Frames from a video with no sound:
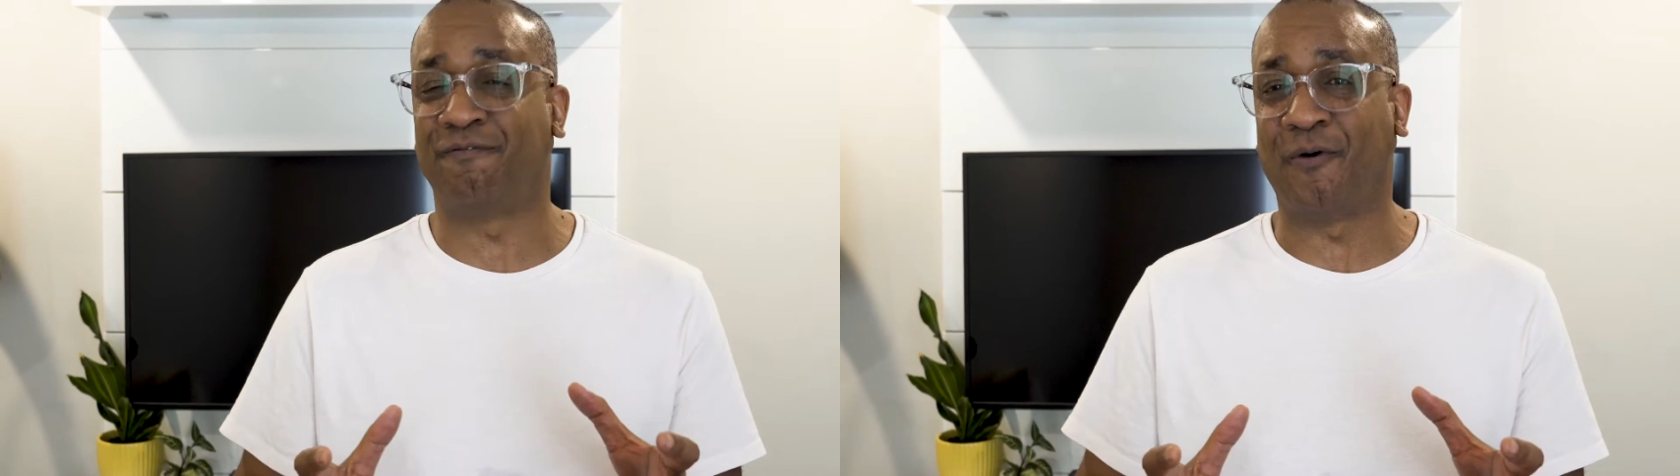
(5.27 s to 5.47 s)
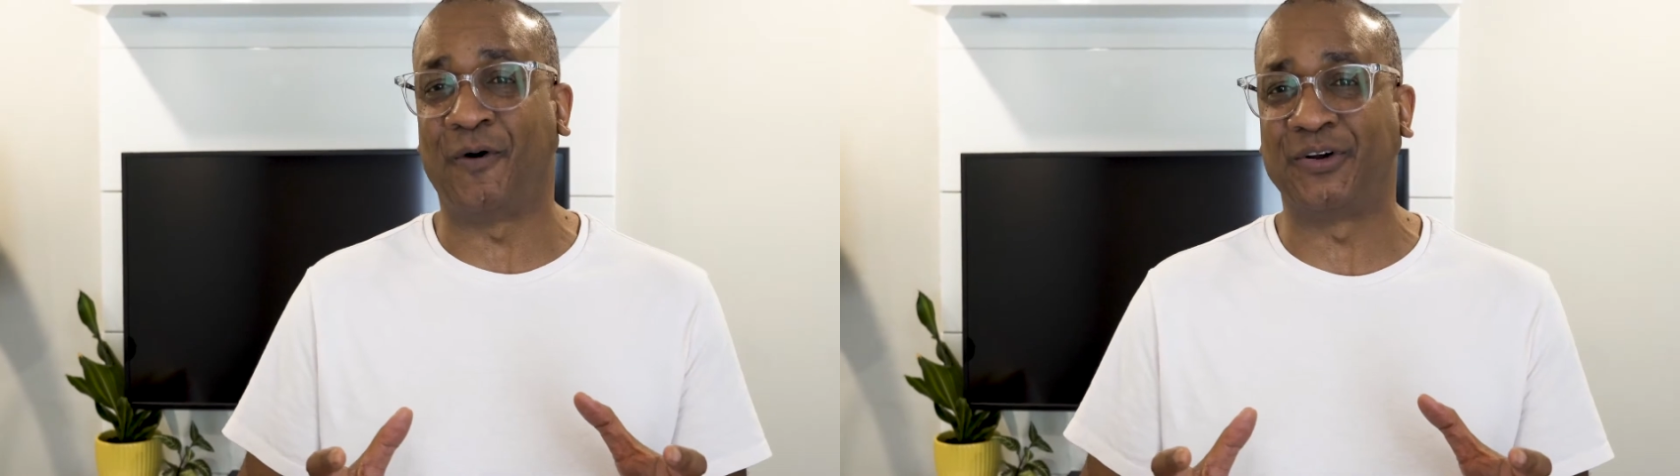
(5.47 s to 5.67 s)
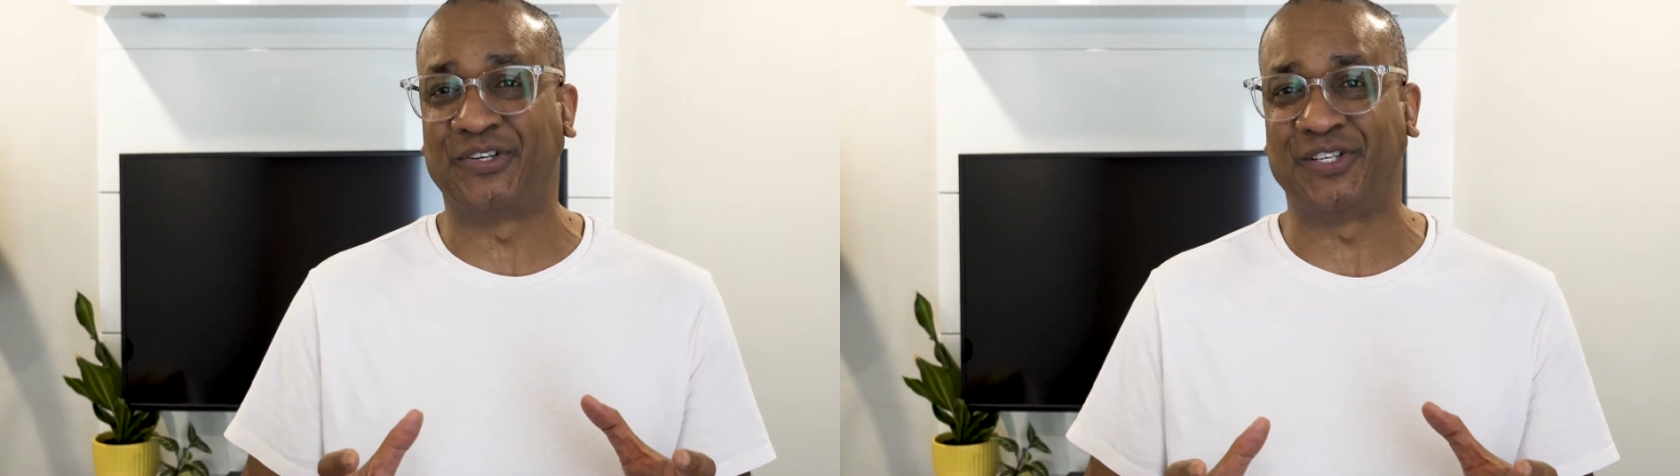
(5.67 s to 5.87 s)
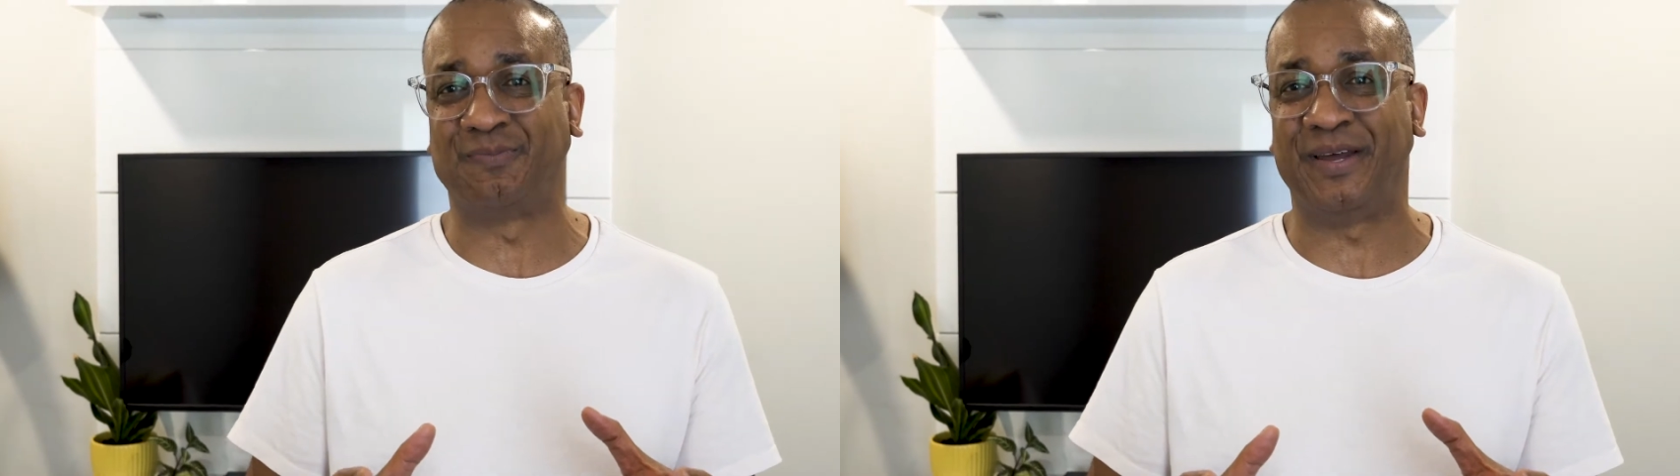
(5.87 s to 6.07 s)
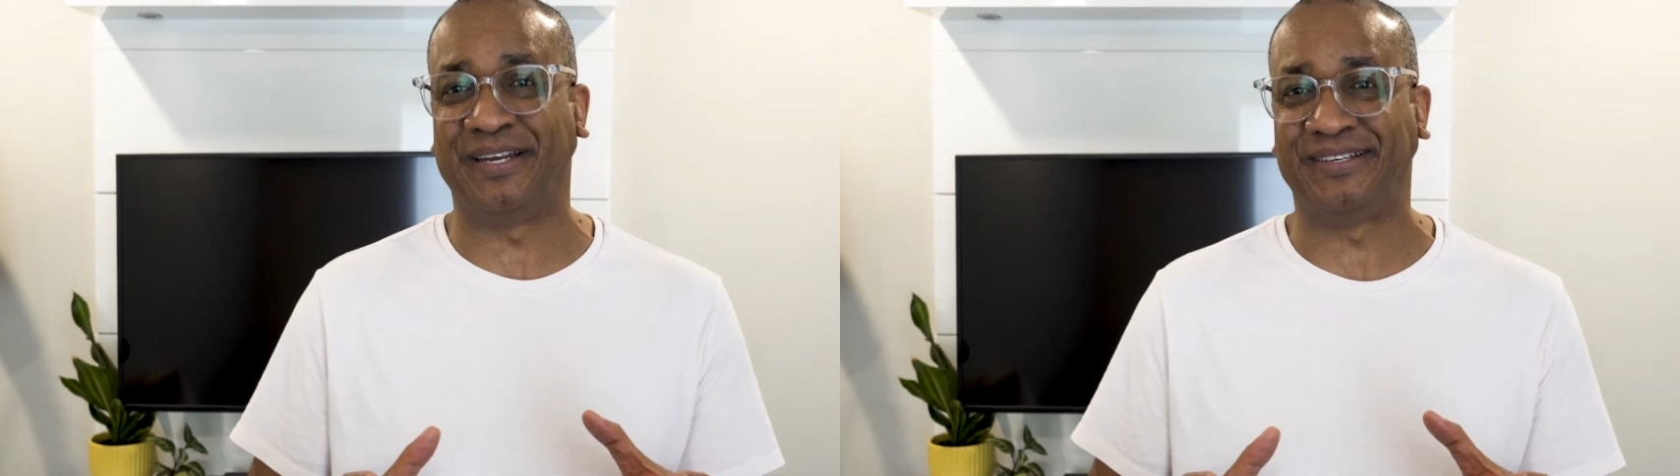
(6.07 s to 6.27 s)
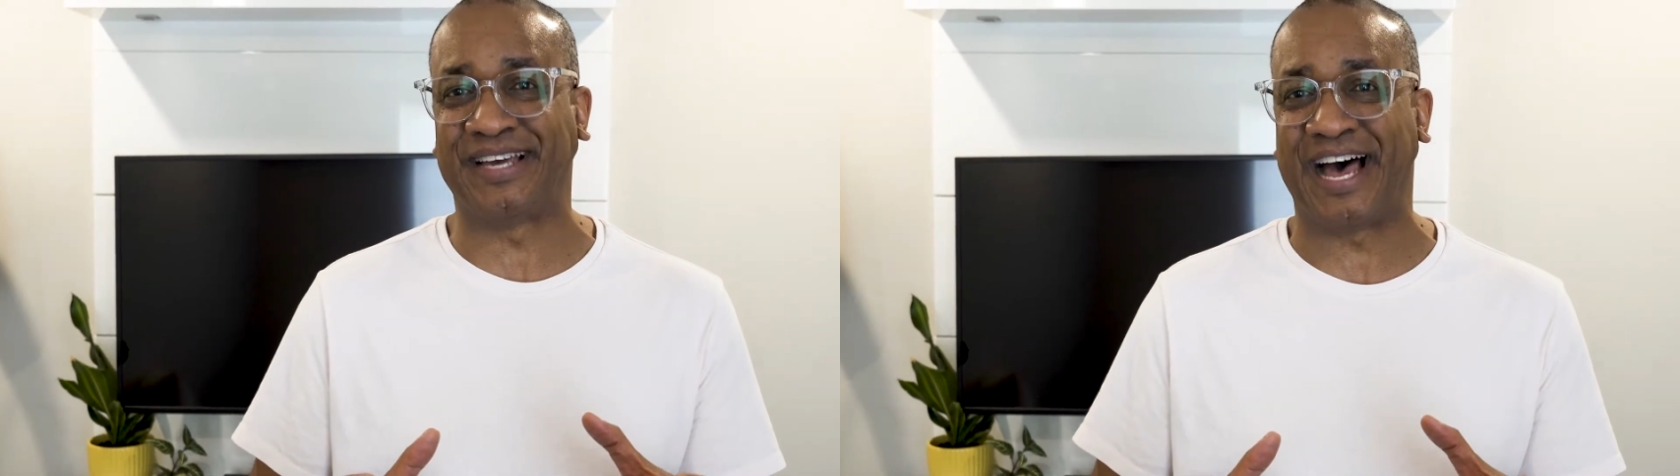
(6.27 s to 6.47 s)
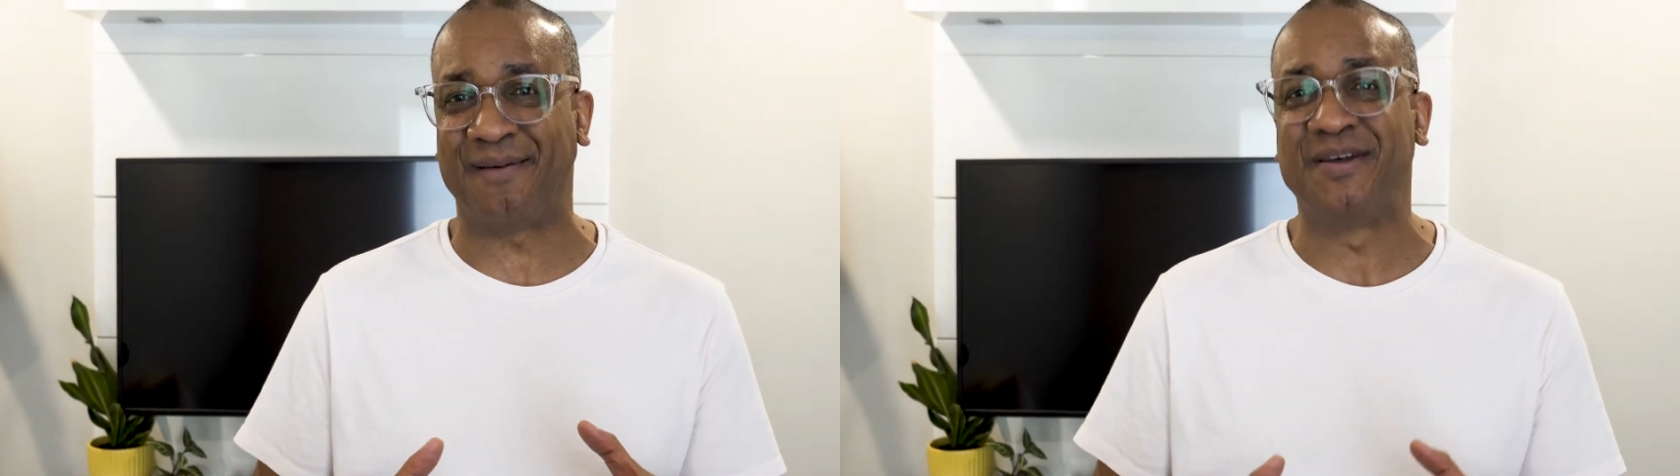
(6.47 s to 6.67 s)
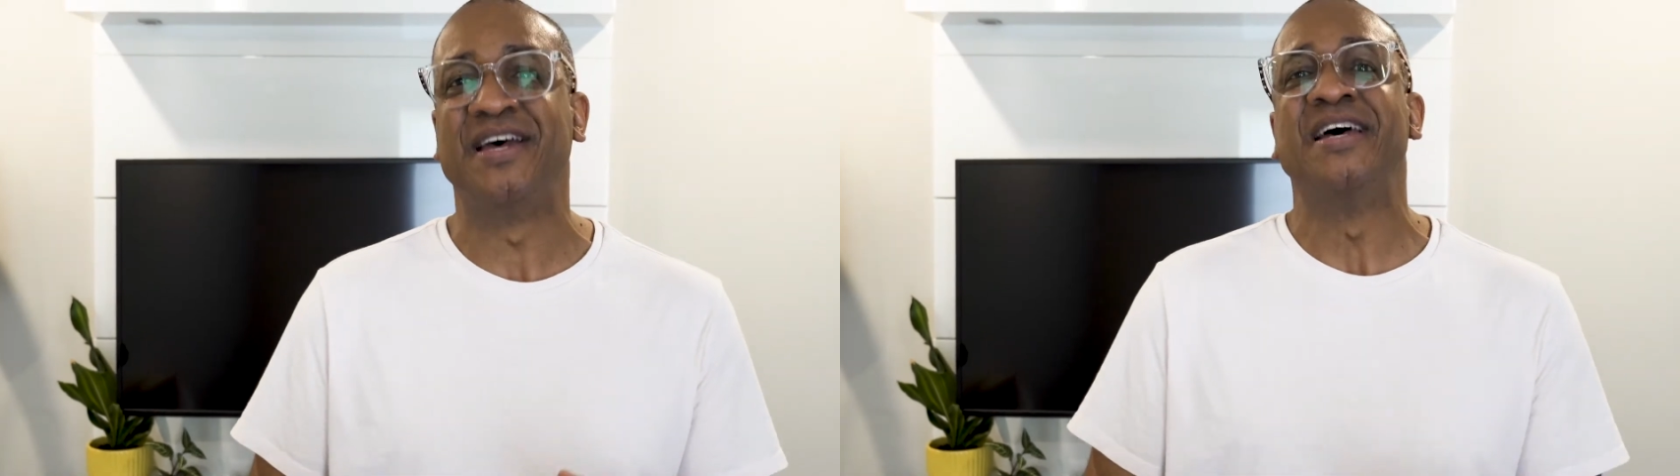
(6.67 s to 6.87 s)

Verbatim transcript: forward to spending time